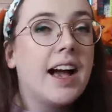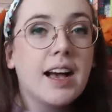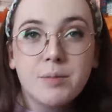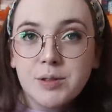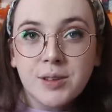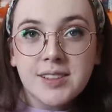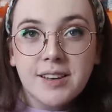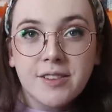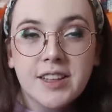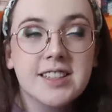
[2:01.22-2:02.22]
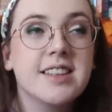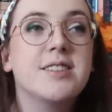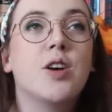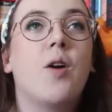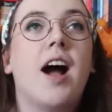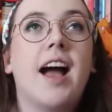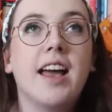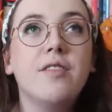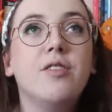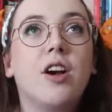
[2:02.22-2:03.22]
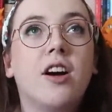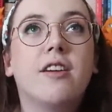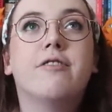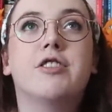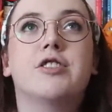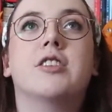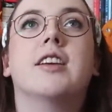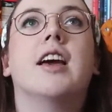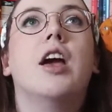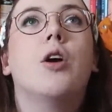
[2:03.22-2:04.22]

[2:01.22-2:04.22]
I'm so excited for this. So I have not officially